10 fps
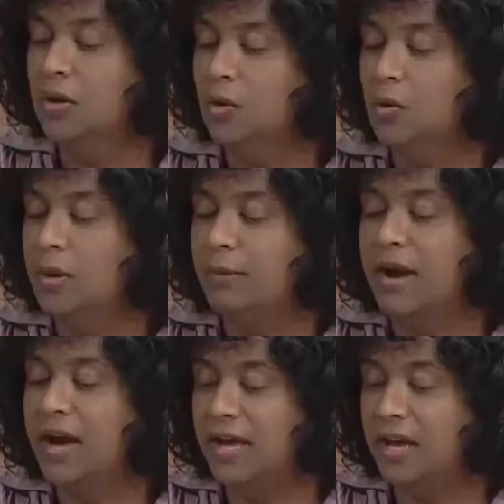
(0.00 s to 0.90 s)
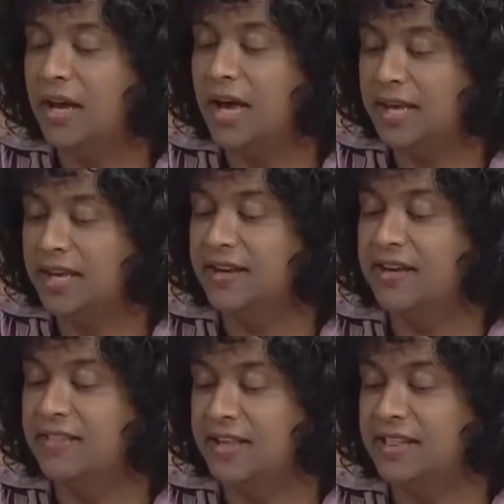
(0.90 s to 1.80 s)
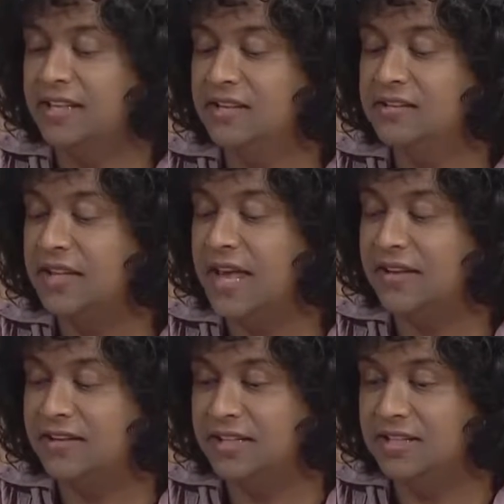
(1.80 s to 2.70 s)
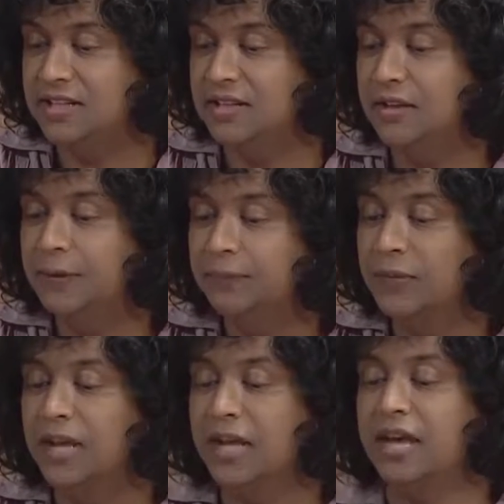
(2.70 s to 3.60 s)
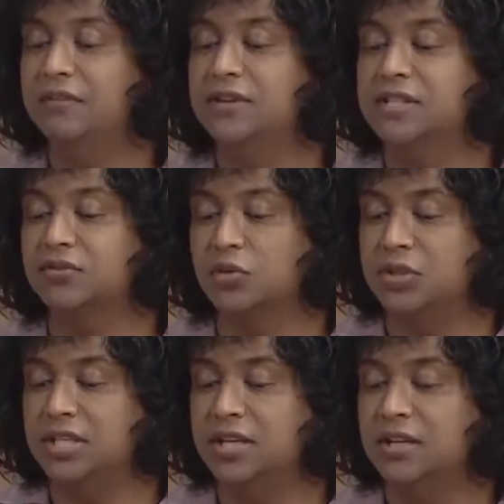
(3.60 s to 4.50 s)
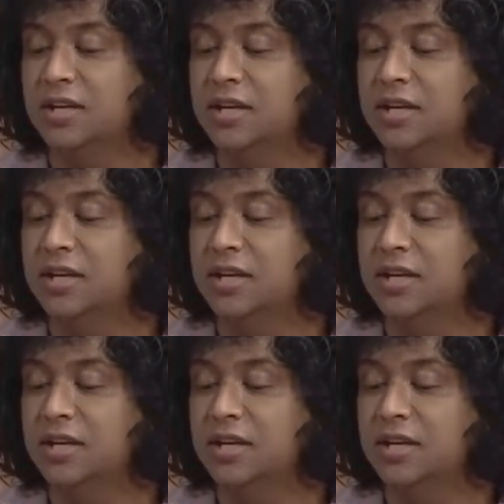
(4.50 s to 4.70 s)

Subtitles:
who am I higher than these and eternal. And verse 14.